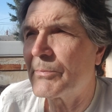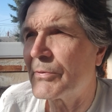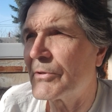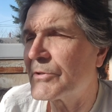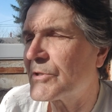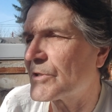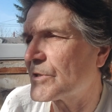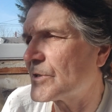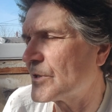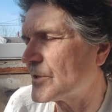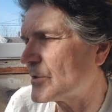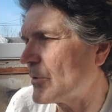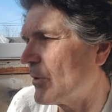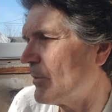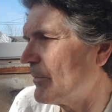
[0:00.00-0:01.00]
purchased
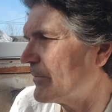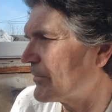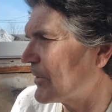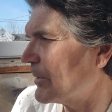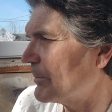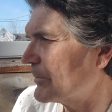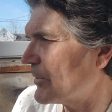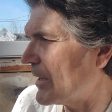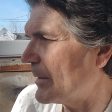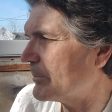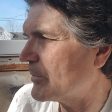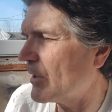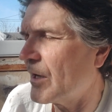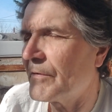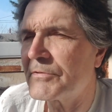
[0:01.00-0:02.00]
this home from,
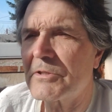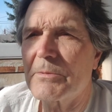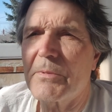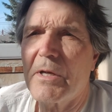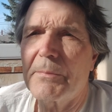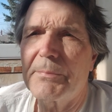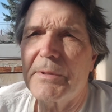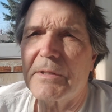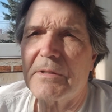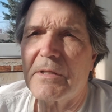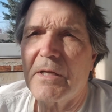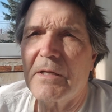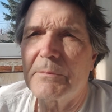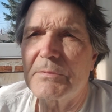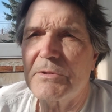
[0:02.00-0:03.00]
dropped off some Epoch
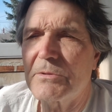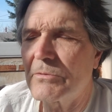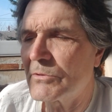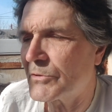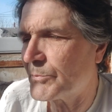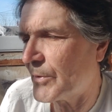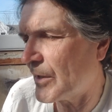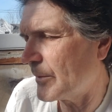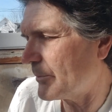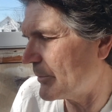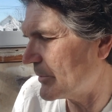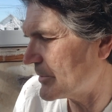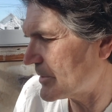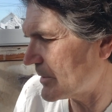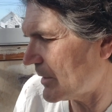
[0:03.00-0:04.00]
Times
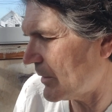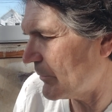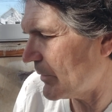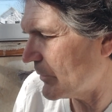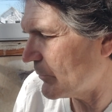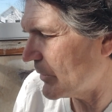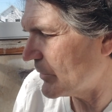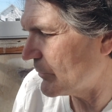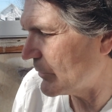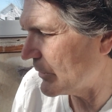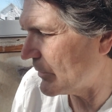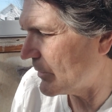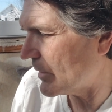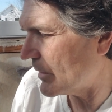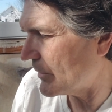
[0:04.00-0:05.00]
newspapers, and I read one
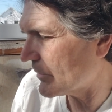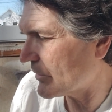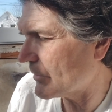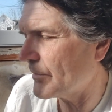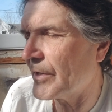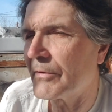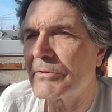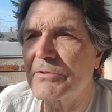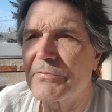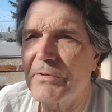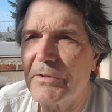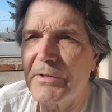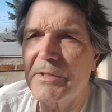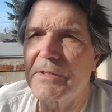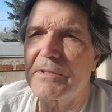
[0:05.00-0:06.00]
real article that was
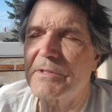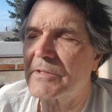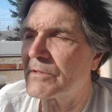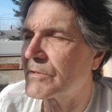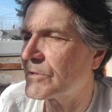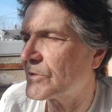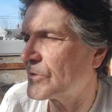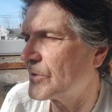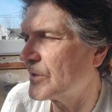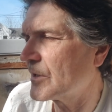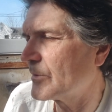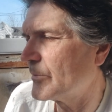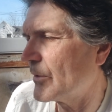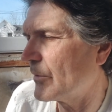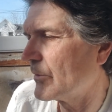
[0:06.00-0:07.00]
very disconcerting
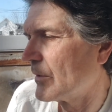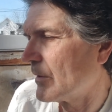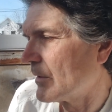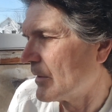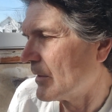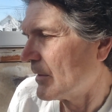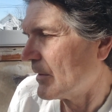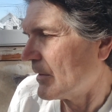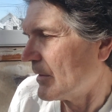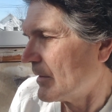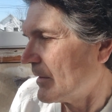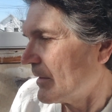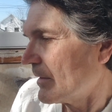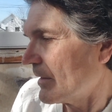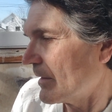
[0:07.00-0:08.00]
about
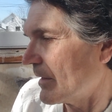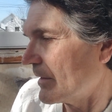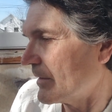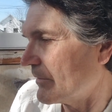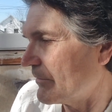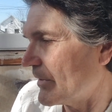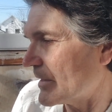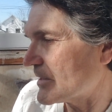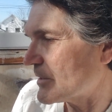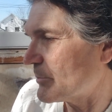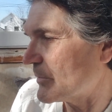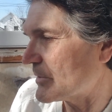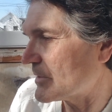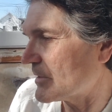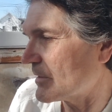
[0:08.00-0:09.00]
uh,
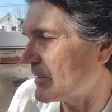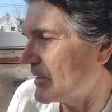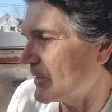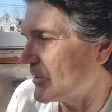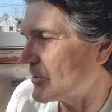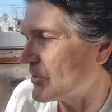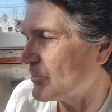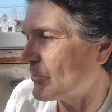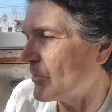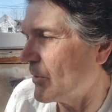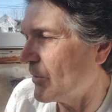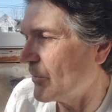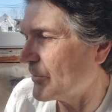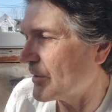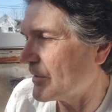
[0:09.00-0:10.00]
investments and things you
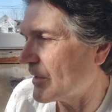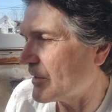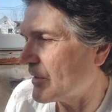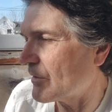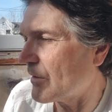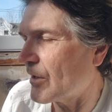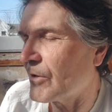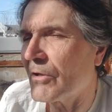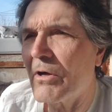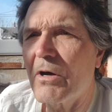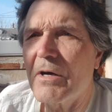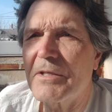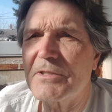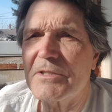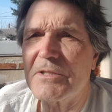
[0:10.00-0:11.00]
own, and that there are
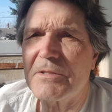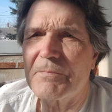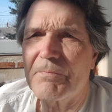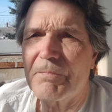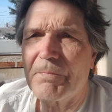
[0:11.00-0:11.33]
laws